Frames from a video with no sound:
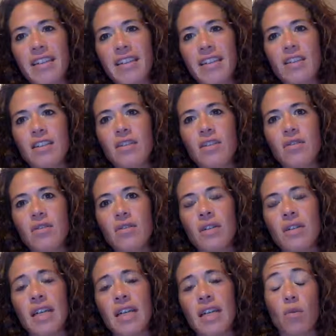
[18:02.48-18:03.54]
to do
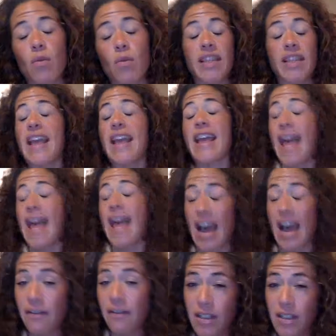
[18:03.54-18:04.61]
and what they
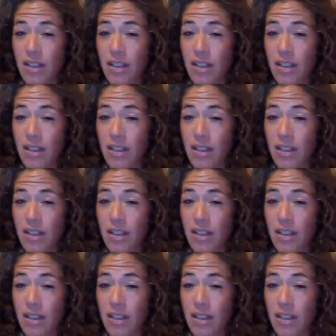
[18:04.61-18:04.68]
have